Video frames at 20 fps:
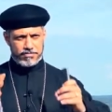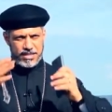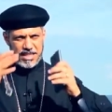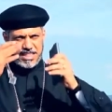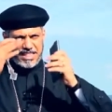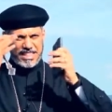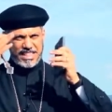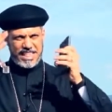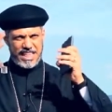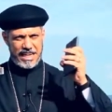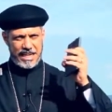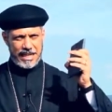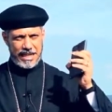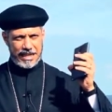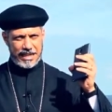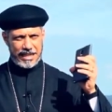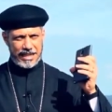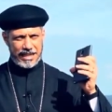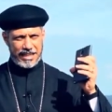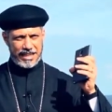silly,
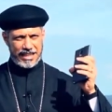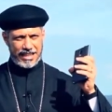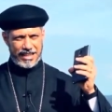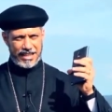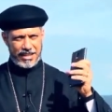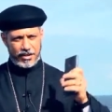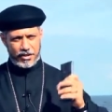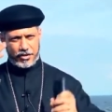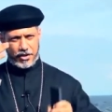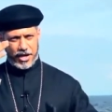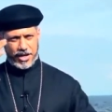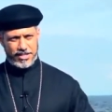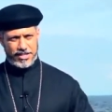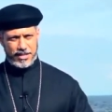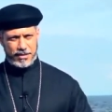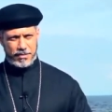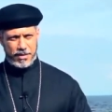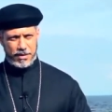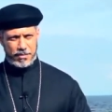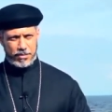
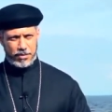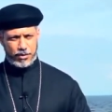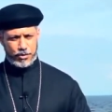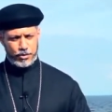crazy people.